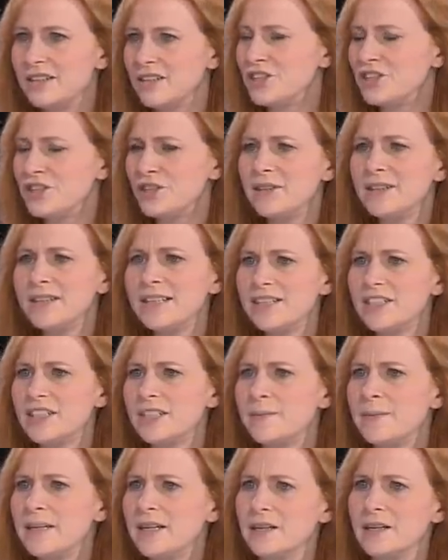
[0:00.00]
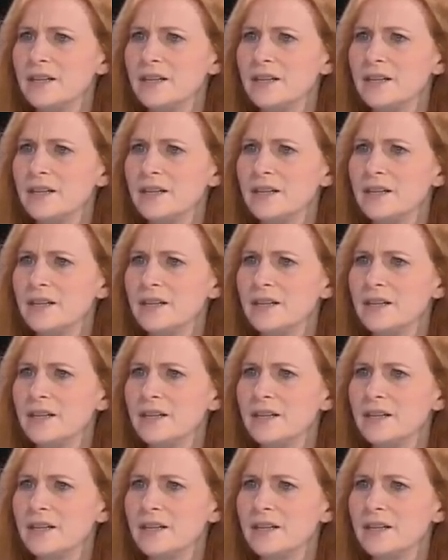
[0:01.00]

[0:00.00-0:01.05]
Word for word: Should there just be